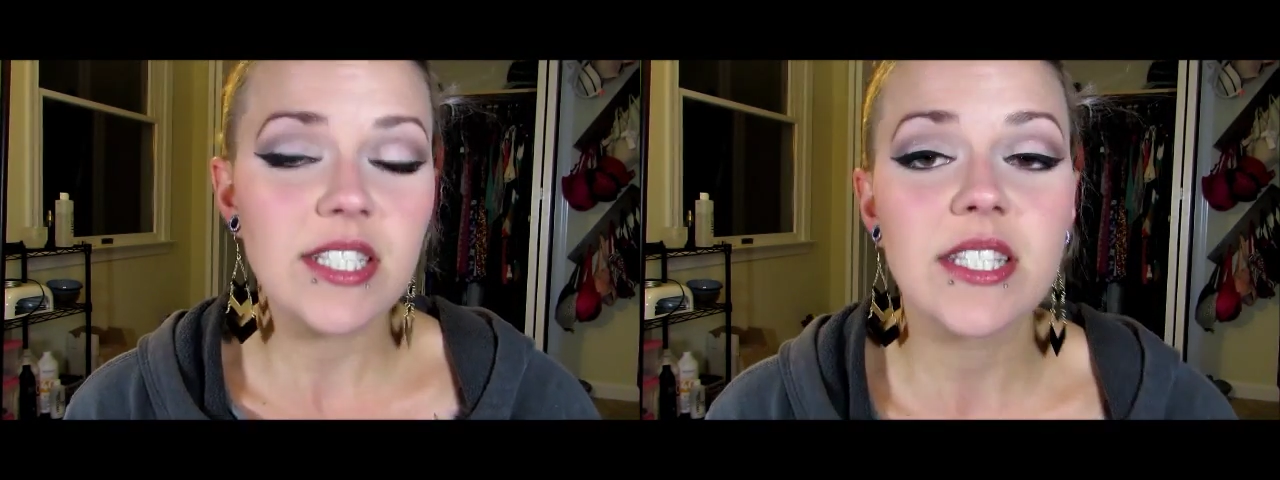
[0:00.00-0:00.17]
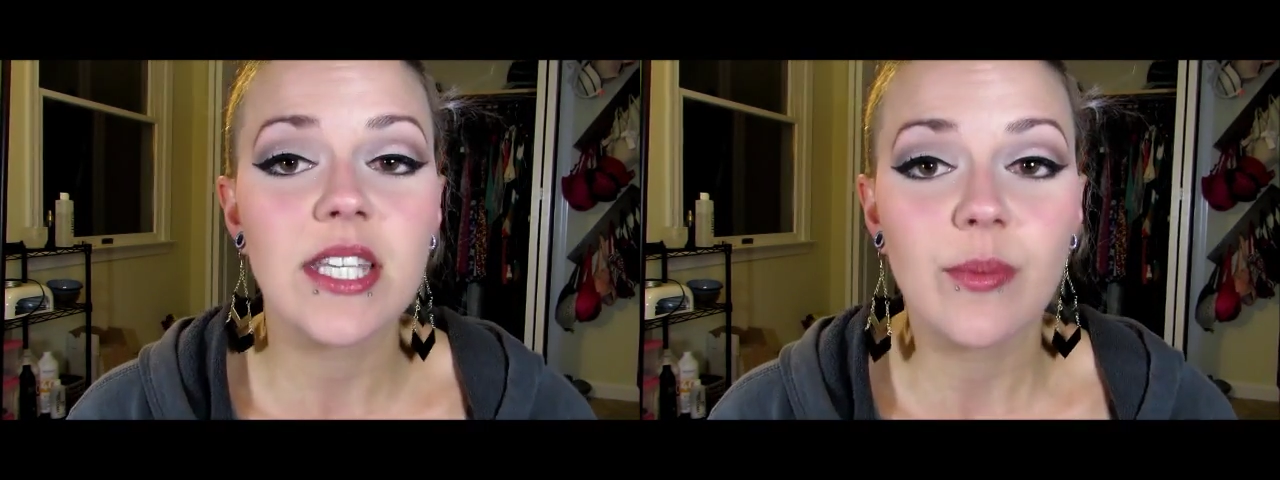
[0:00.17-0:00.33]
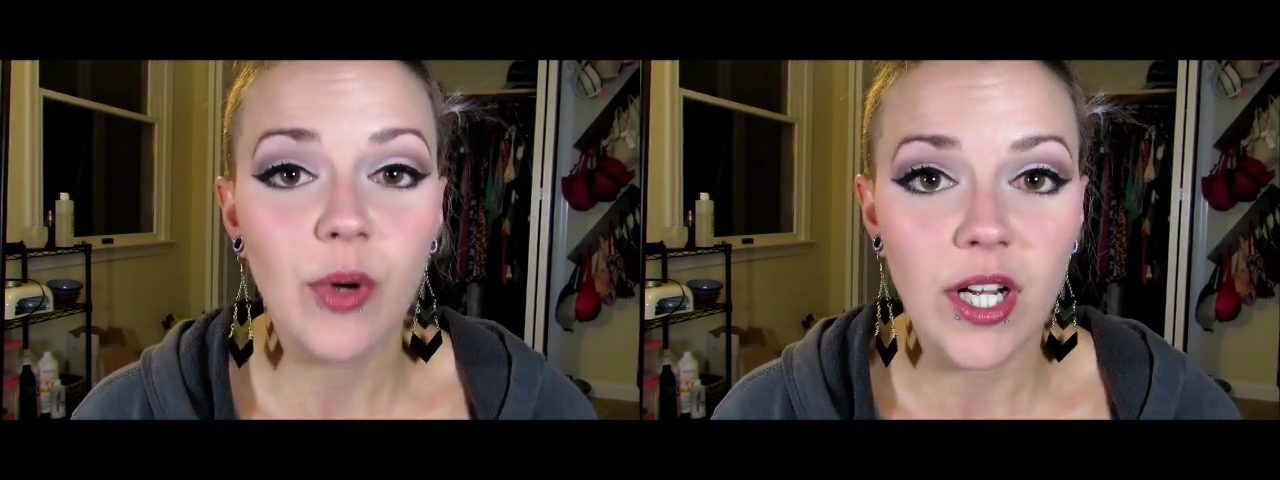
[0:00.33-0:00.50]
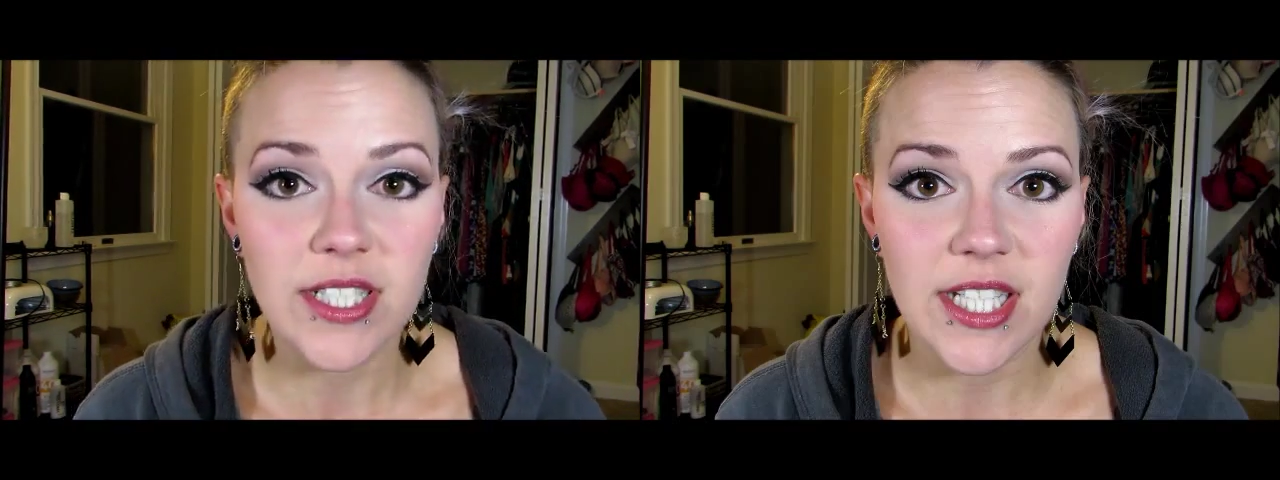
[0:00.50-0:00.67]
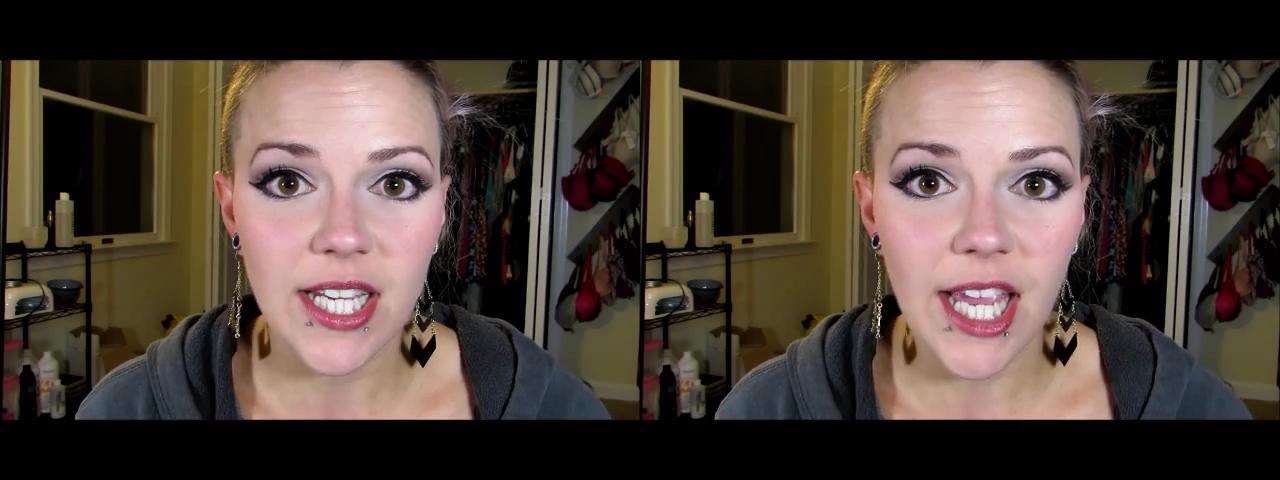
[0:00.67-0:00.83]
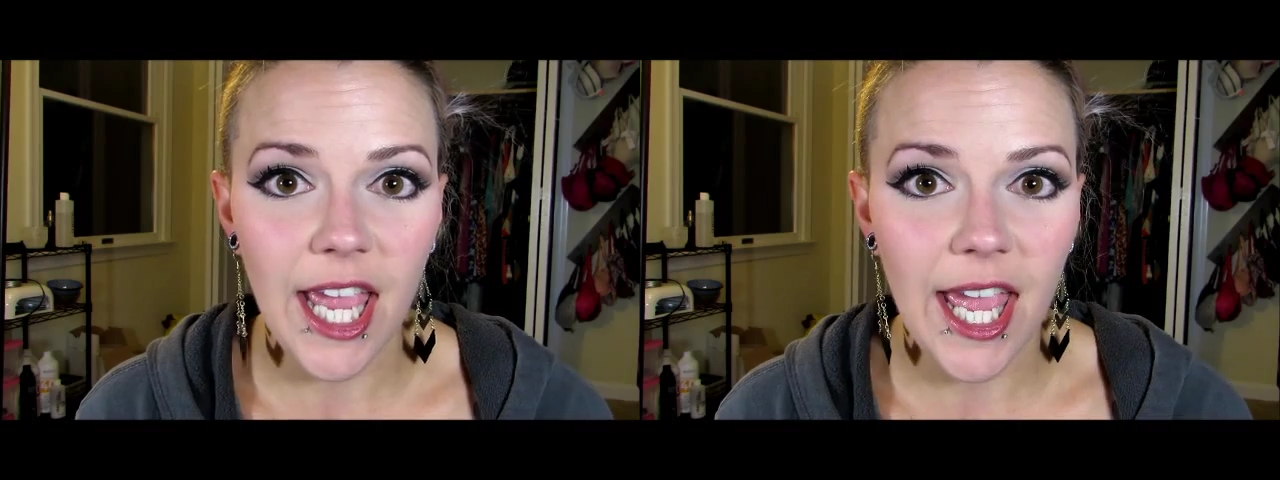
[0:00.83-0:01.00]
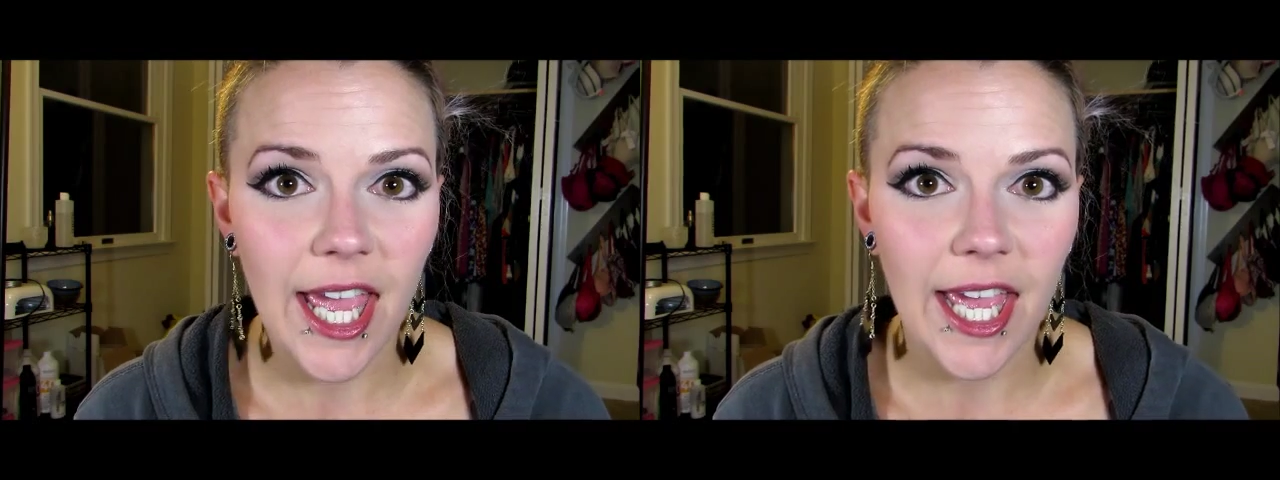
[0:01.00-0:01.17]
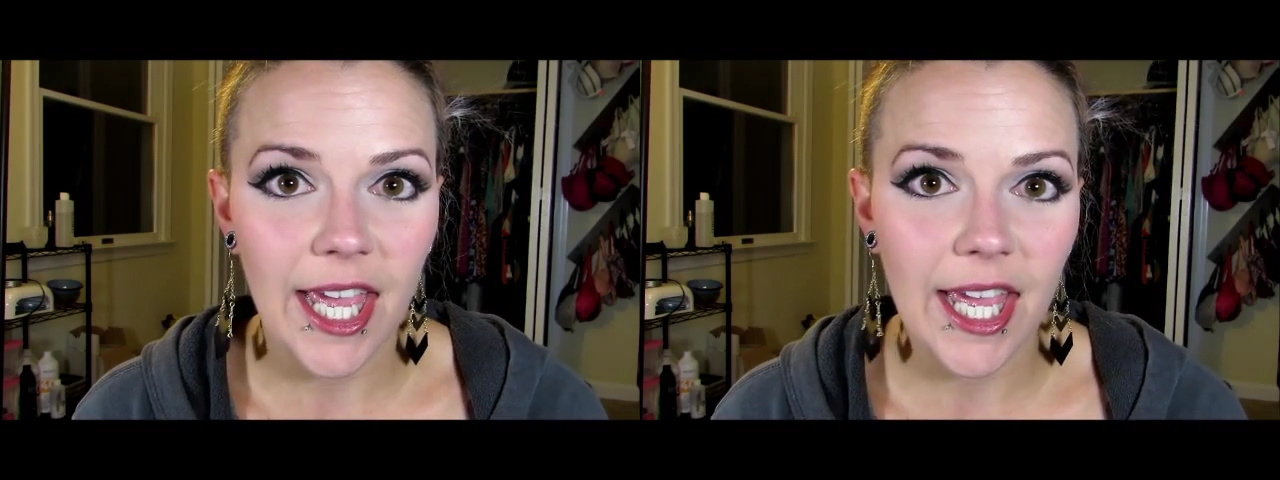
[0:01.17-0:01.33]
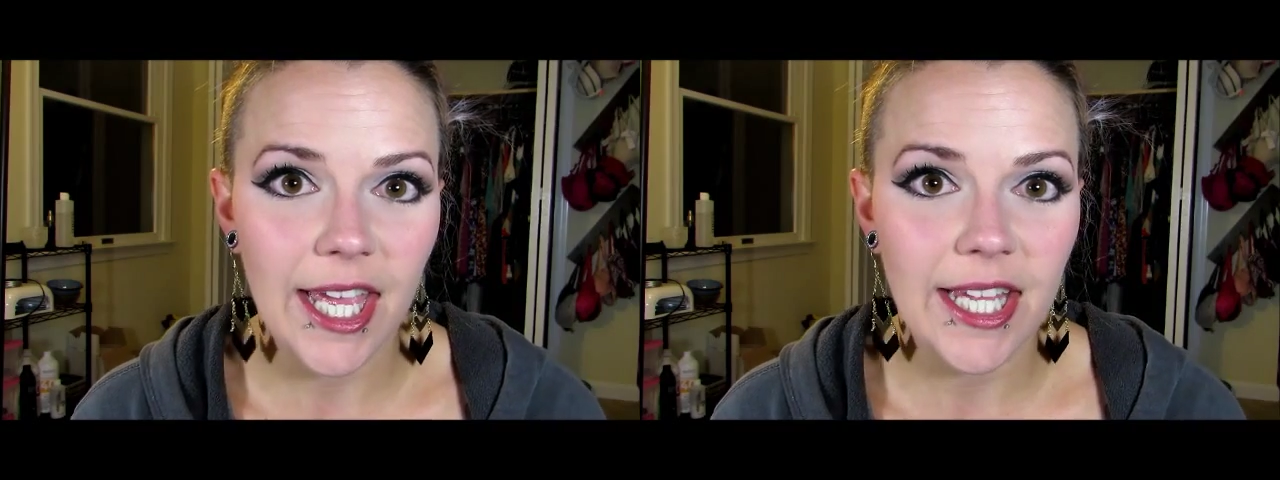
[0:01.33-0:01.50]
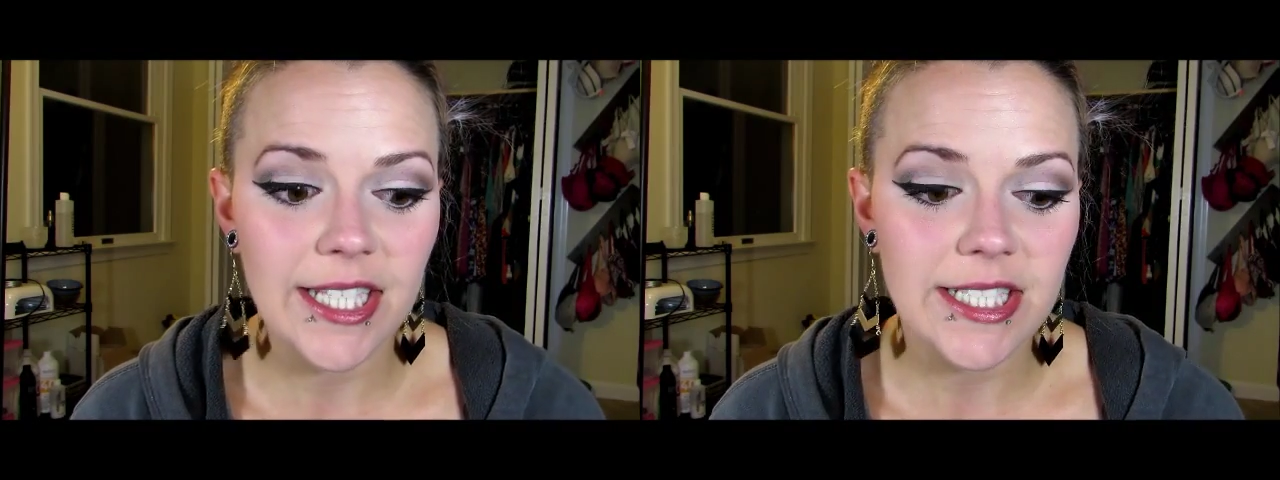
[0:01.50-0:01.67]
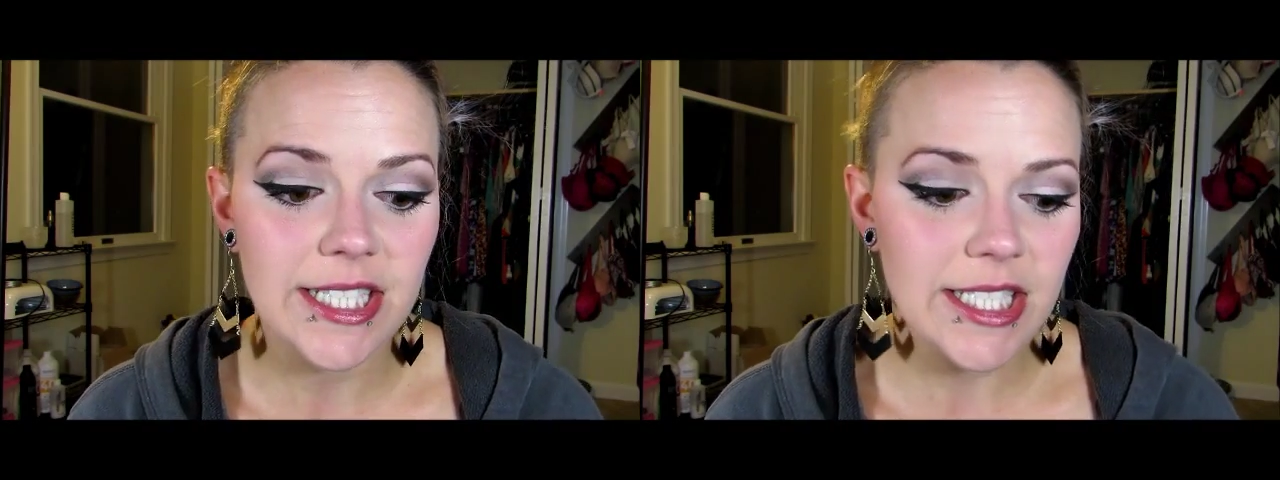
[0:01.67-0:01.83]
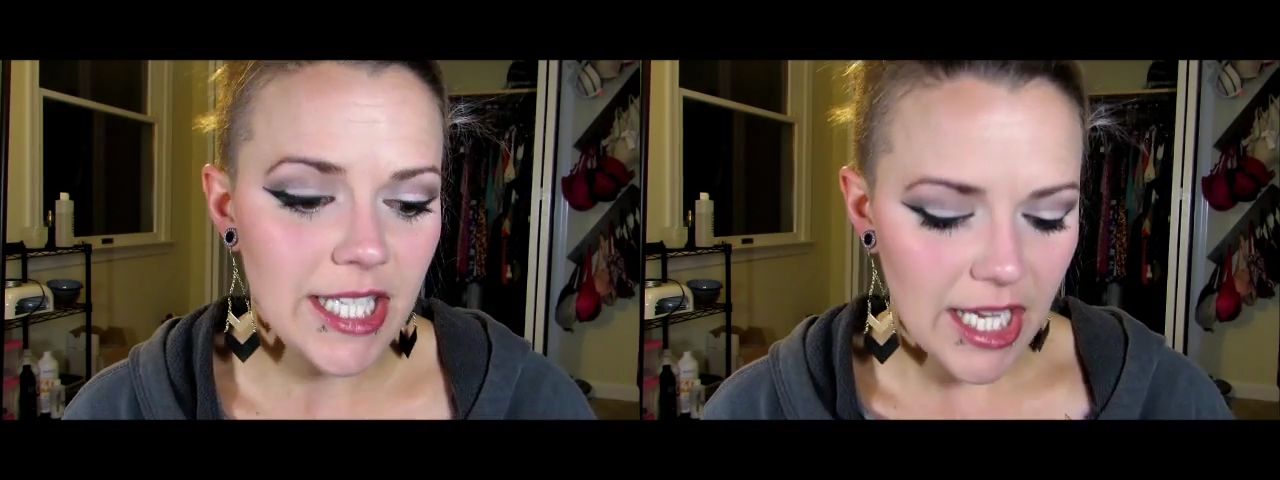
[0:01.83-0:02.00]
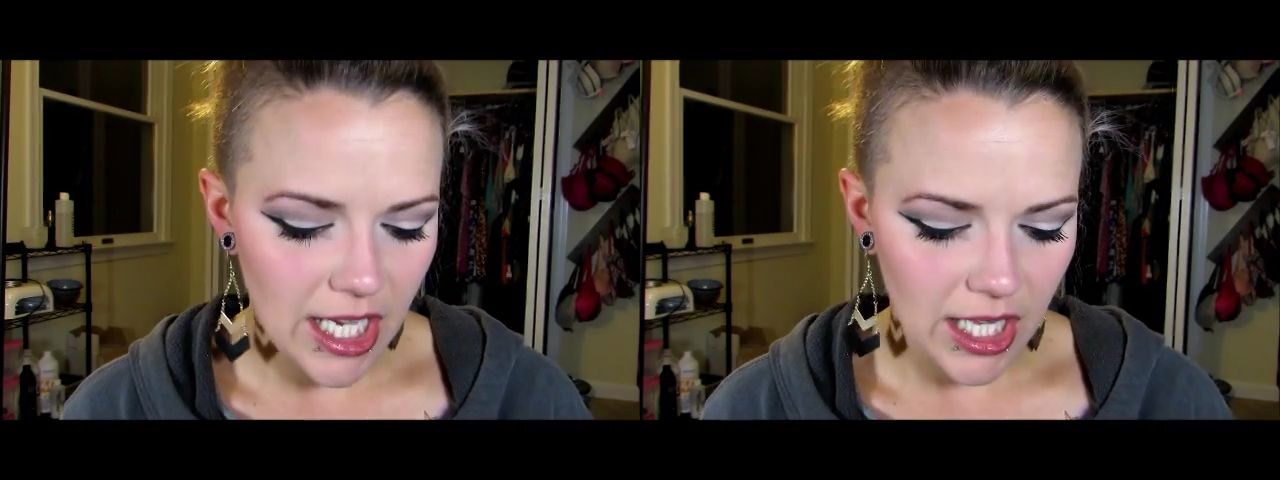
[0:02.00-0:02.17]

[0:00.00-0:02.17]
just keep watching and